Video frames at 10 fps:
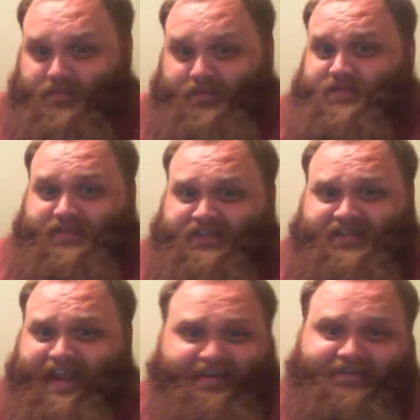I'm just
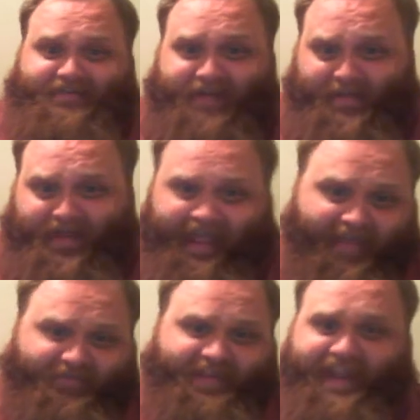saying, I'm not
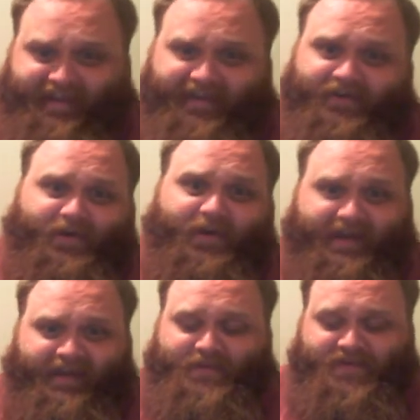advocating it or
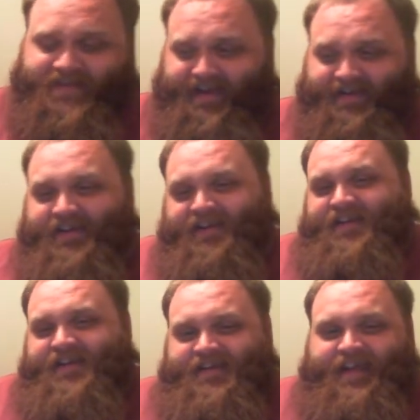whatnot. I'm just saying,
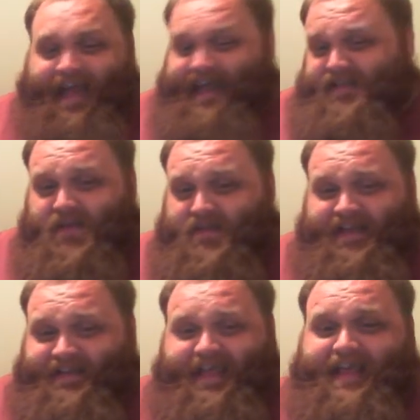assholes
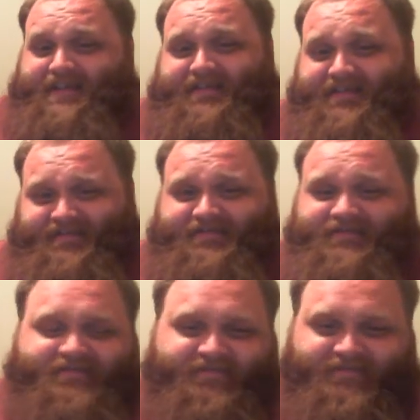like that,
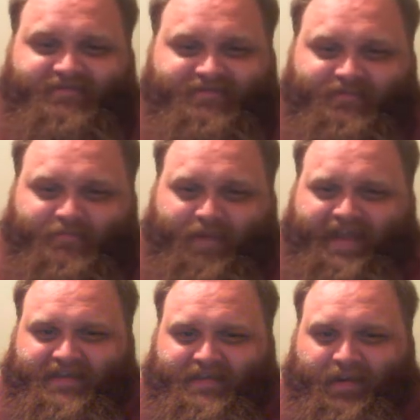
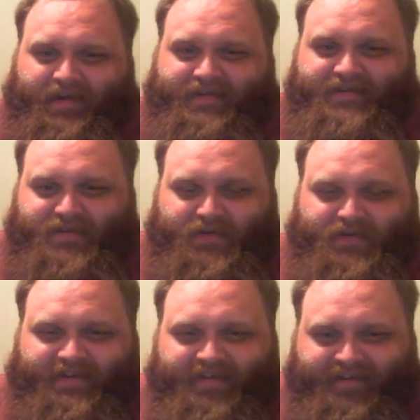my experience
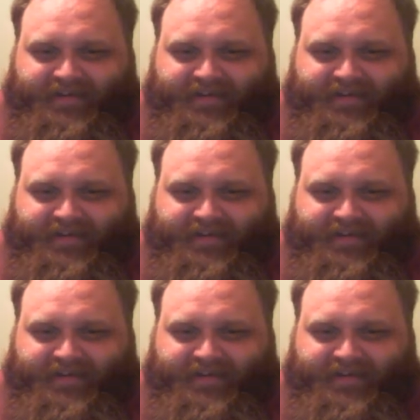usually,